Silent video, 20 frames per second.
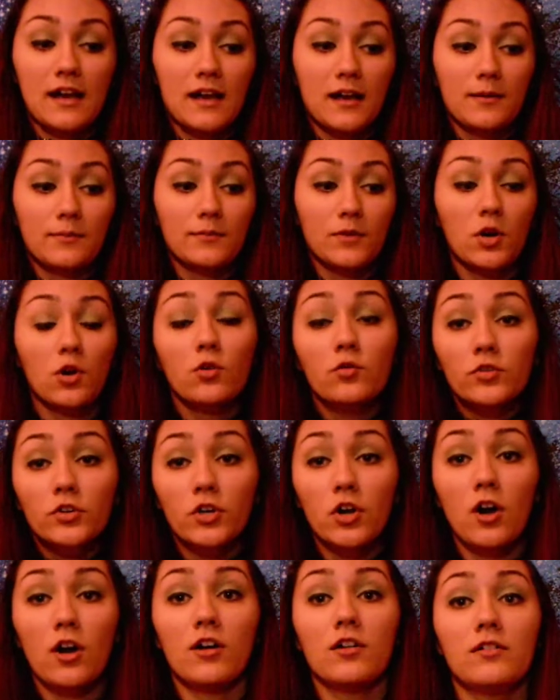
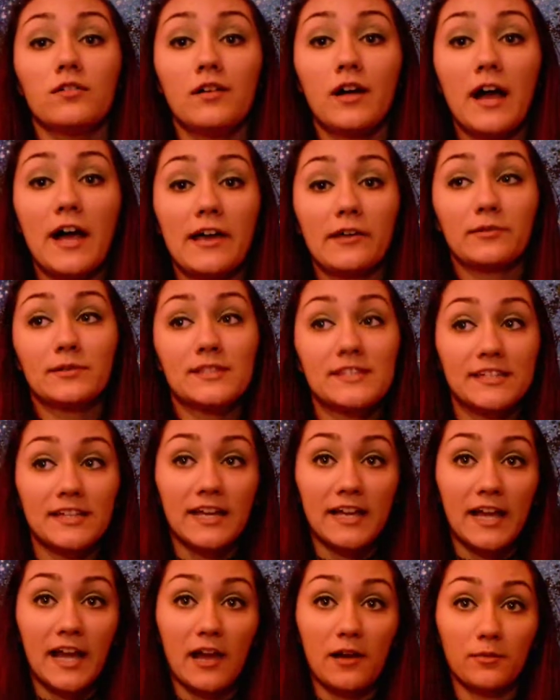overall, I would say
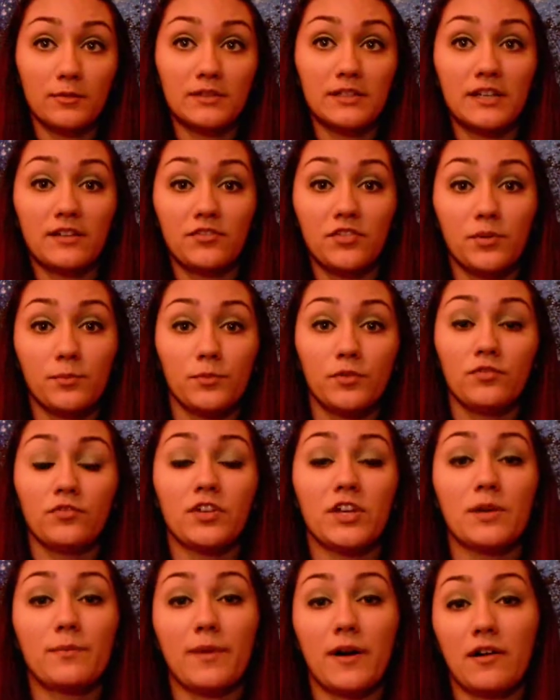I would give the movie
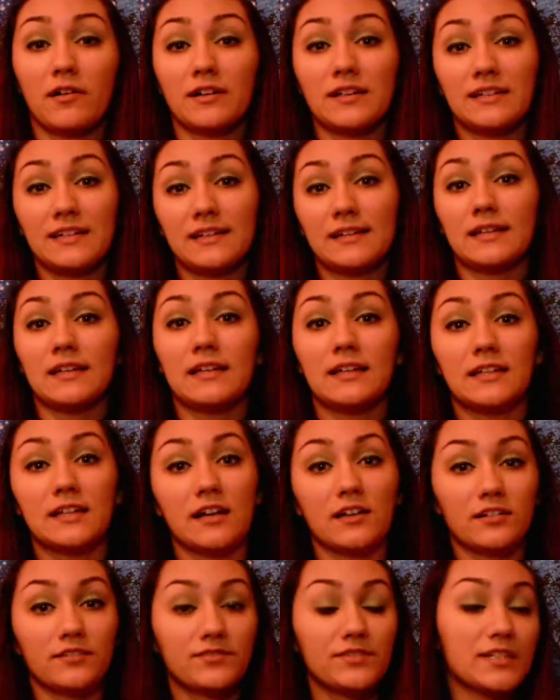about an 8 out of
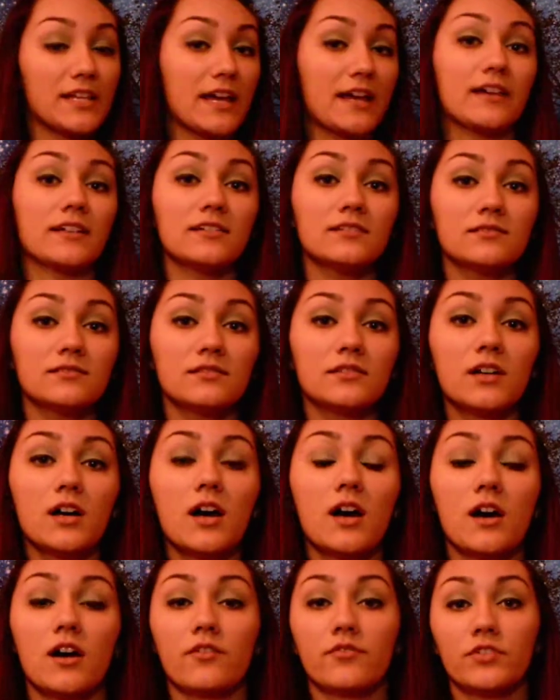10
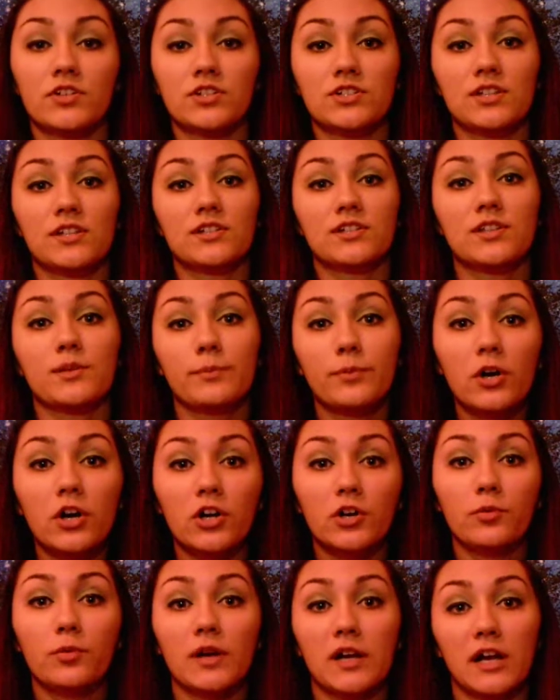versus the book,
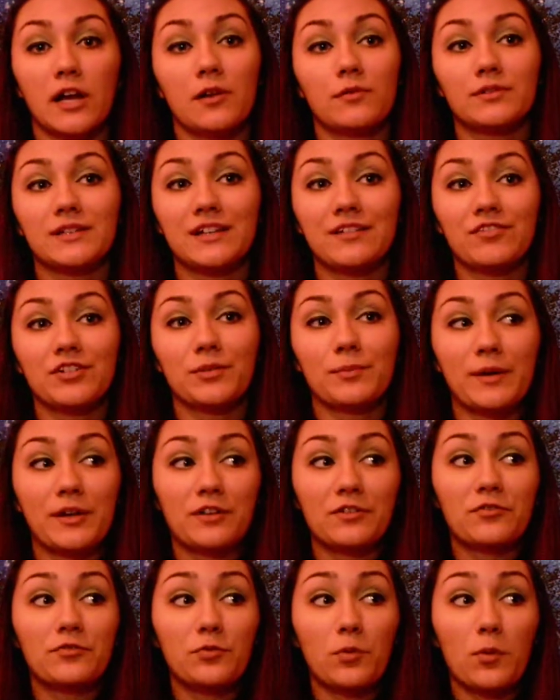where I would give it about
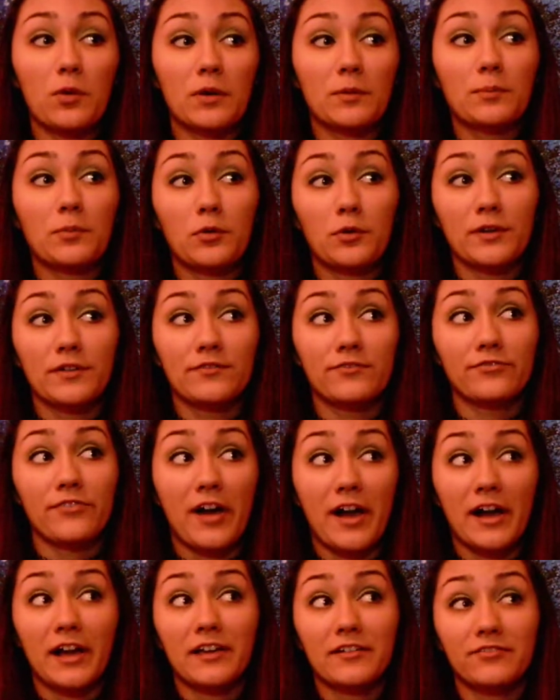a 4.5
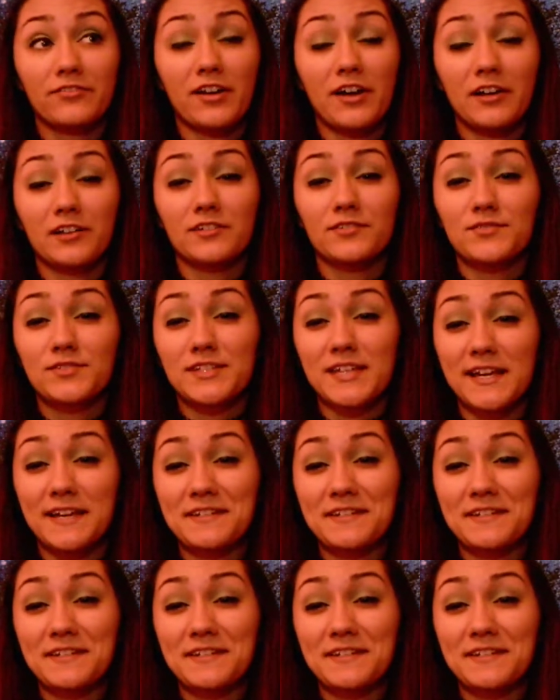out of 10.